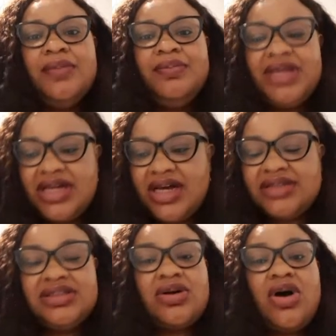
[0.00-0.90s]

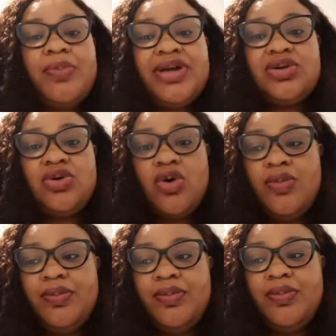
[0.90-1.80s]
because the corporate
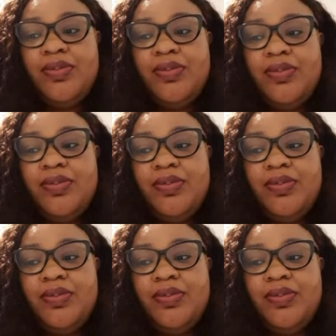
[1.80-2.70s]
goal or the
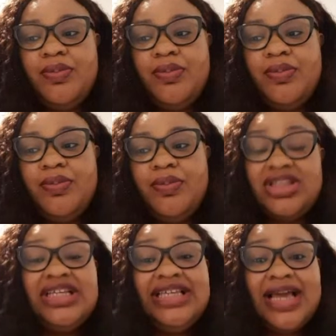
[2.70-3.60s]
corporate mission for
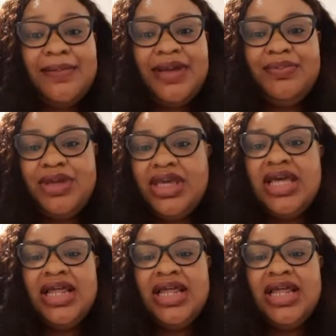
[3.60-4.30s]
the year may be